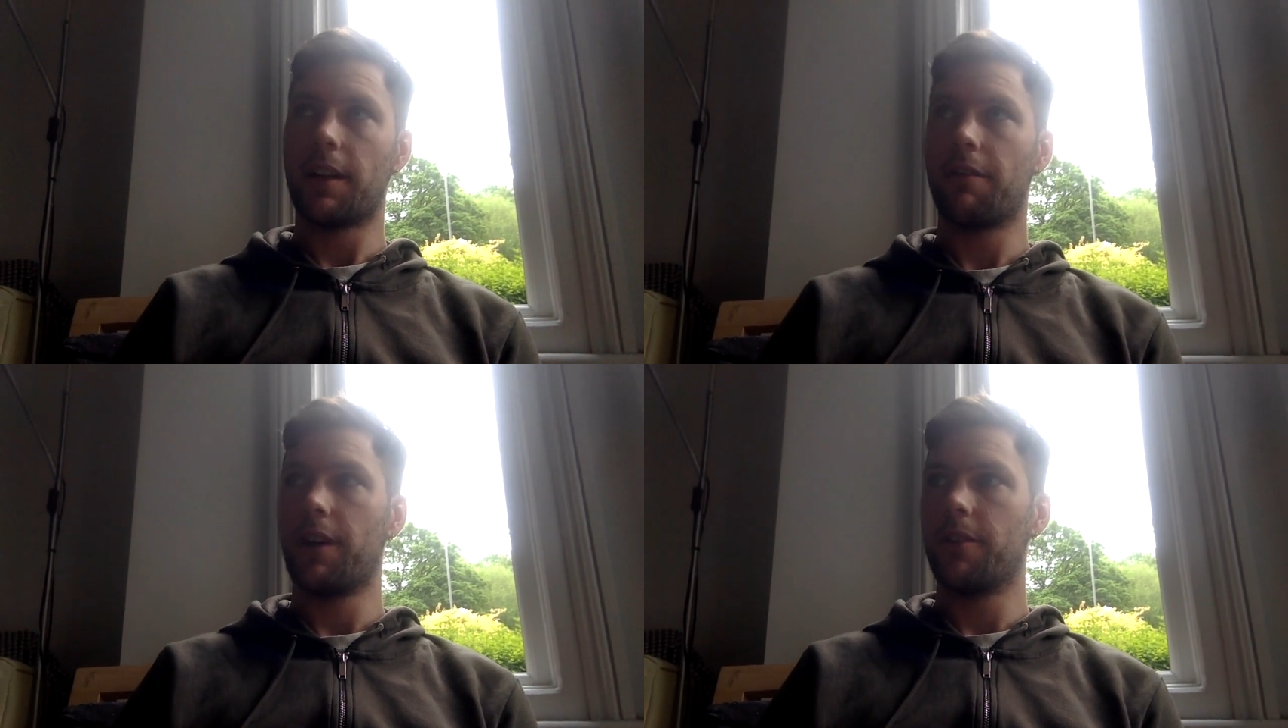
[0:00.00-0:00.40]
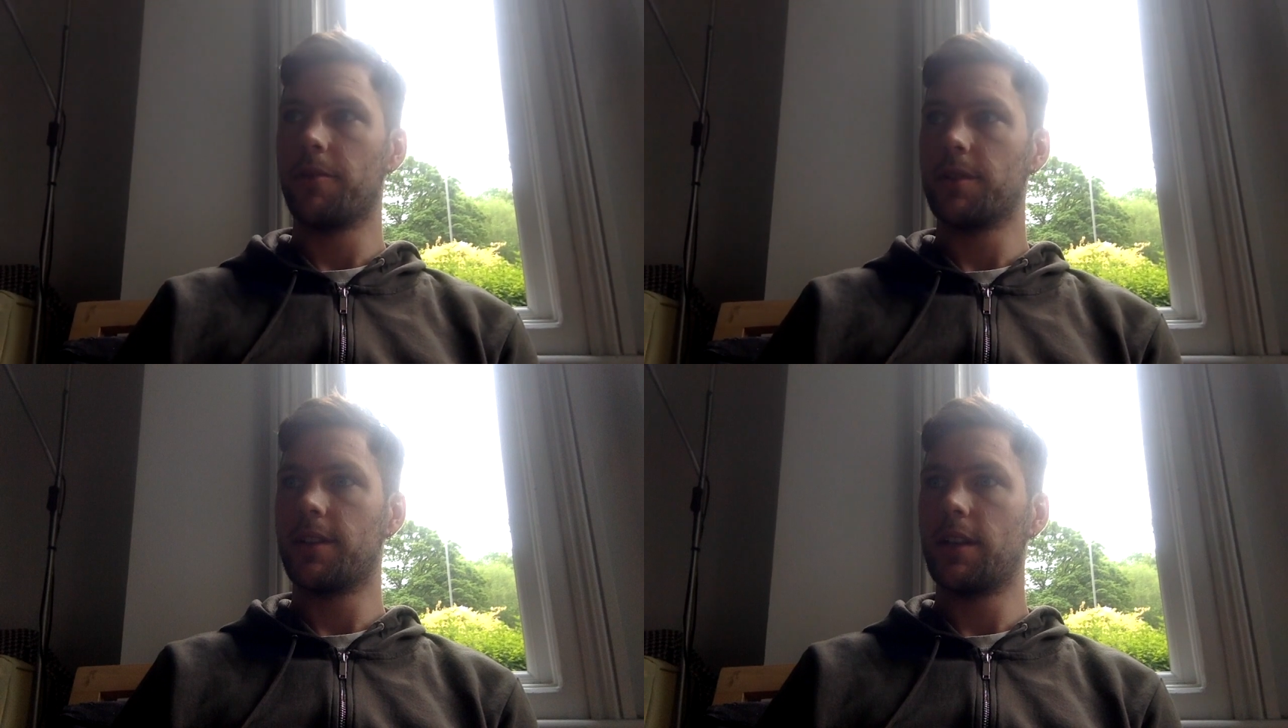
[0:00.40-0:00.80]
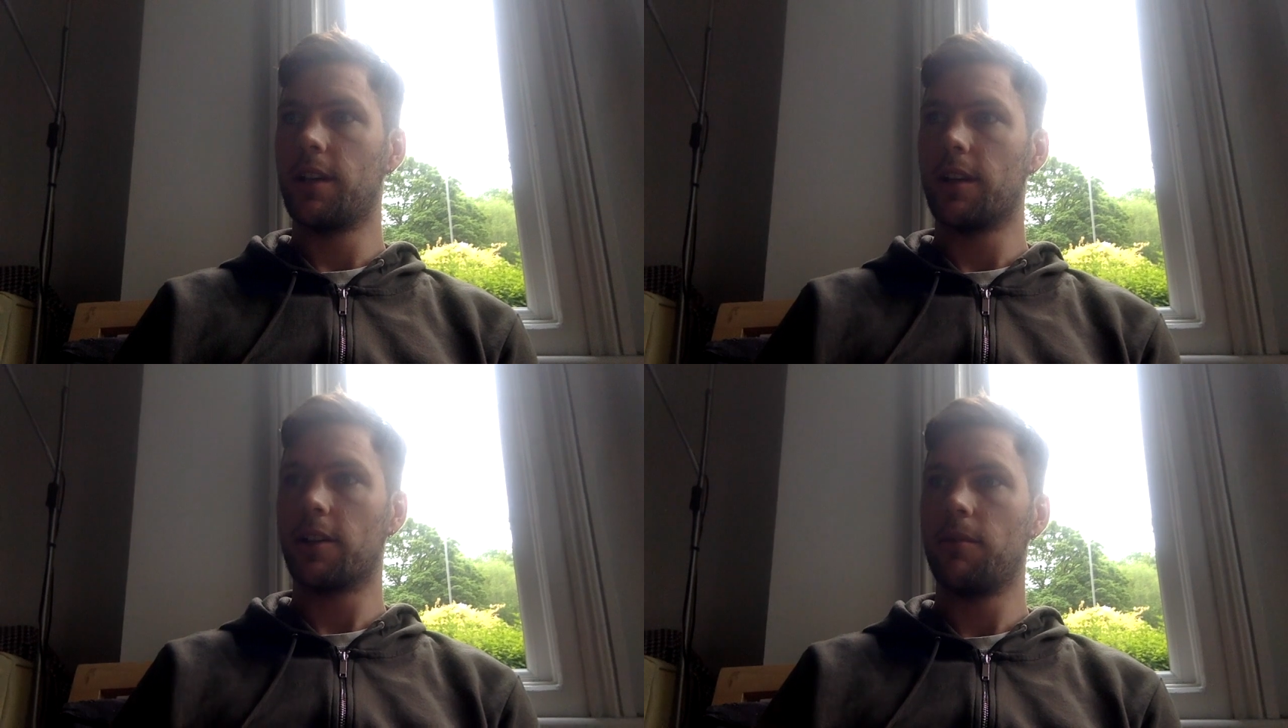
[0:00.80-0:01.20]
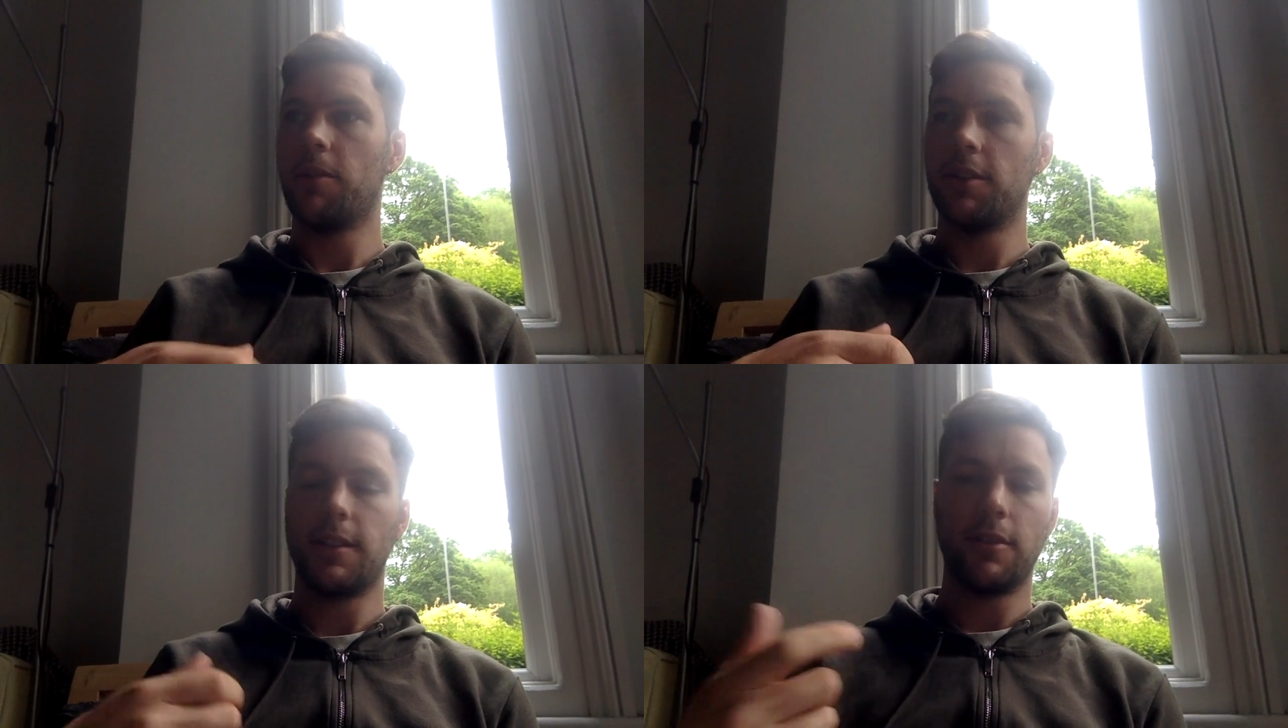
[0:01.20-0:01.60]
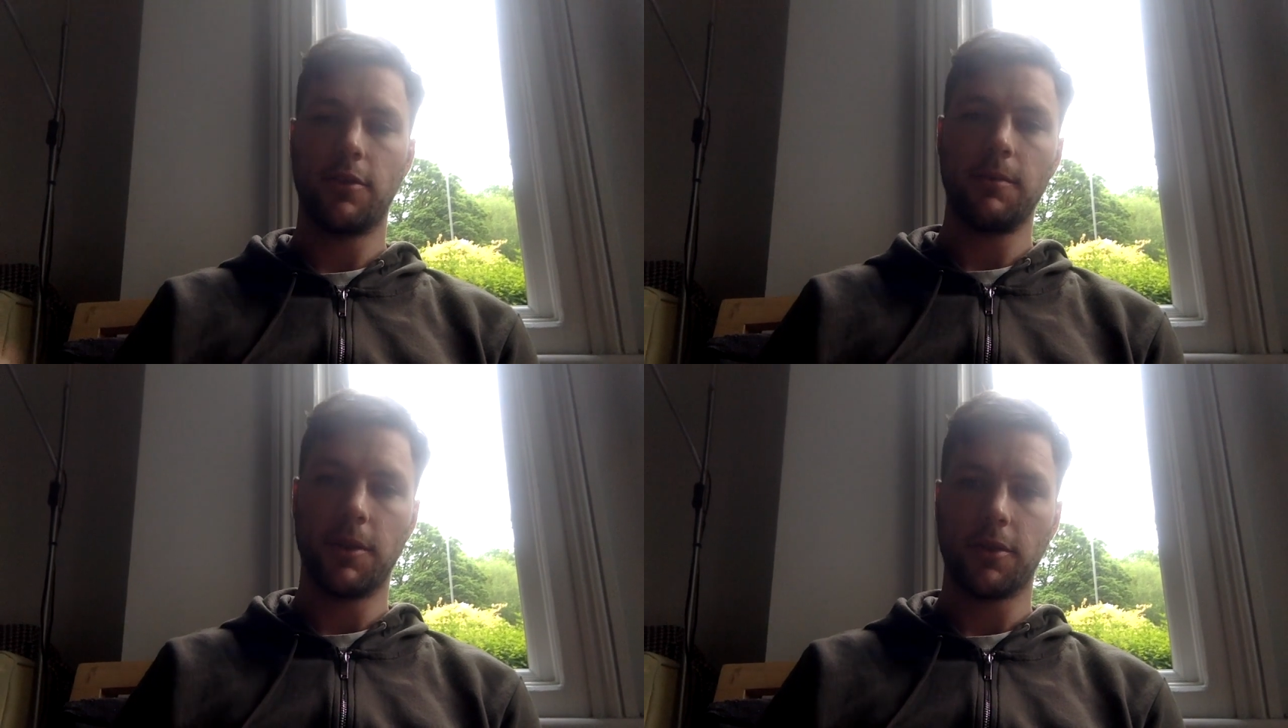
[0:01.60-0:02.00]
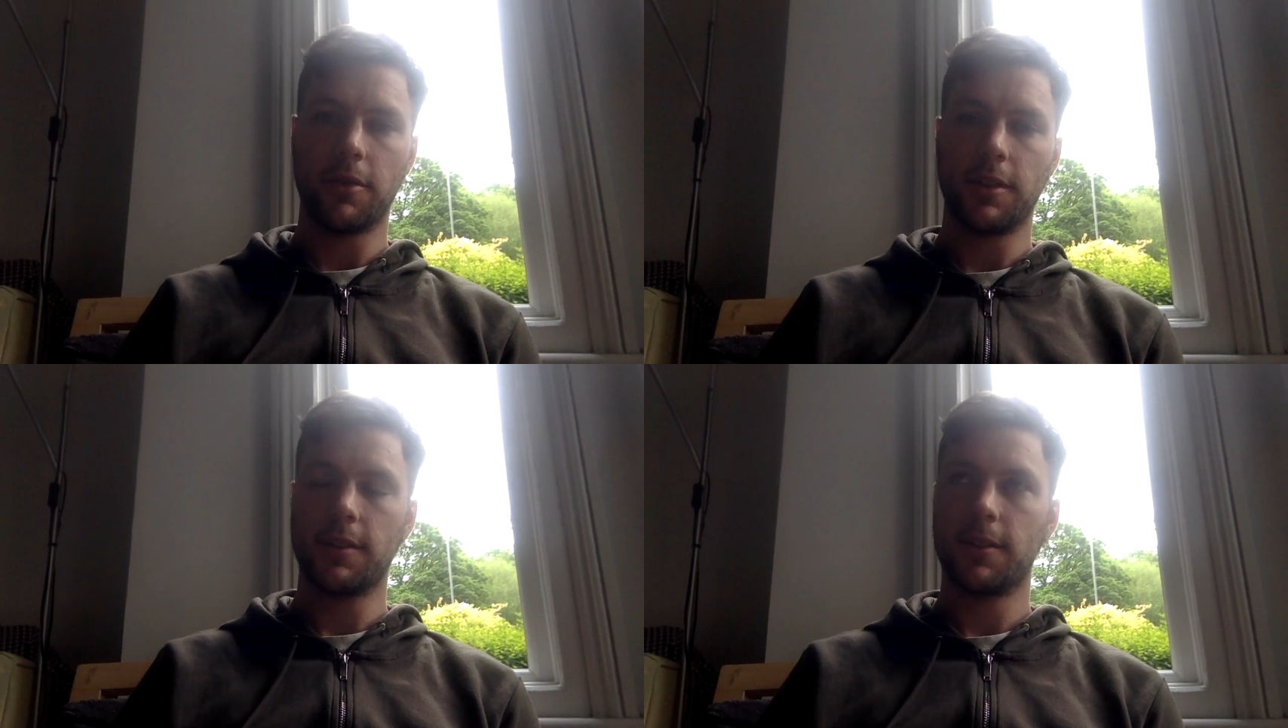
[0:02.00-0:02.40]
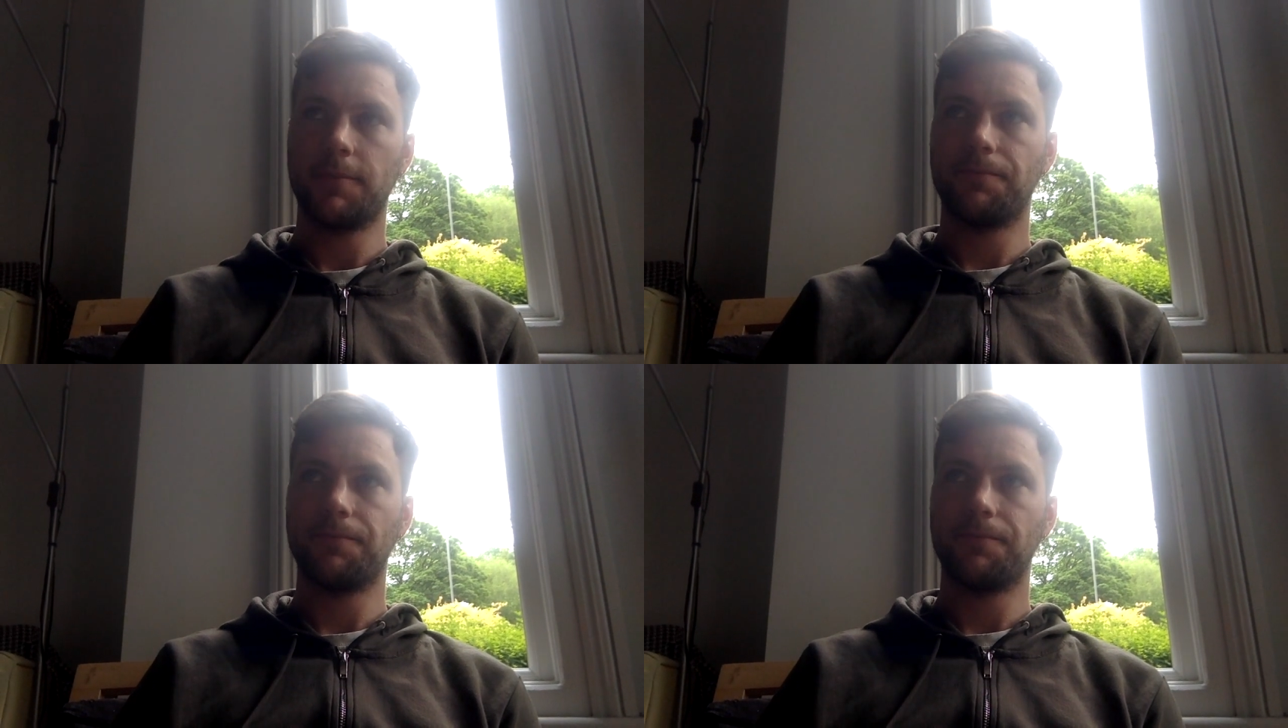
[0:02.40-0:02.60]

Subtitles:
I found was the community treatment orders.